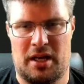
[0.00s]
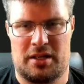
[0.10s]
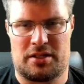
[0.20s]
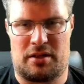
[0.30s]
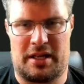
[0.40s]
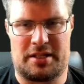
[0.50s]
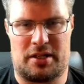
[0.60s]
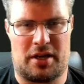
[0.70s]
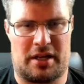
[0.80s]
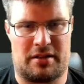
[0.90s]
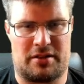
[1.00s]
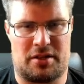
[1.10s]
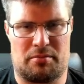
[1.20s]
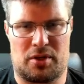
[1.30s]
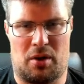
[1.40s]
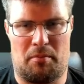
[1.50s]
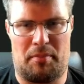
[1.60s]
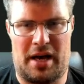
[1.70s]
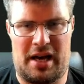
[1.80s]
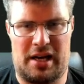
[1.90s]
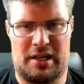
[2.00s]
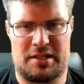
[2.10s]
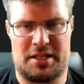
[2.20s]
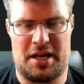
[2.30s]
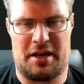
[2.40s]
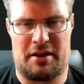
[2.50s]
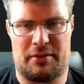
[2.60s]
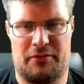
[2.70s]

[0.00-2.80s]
So let's look at some compiles here.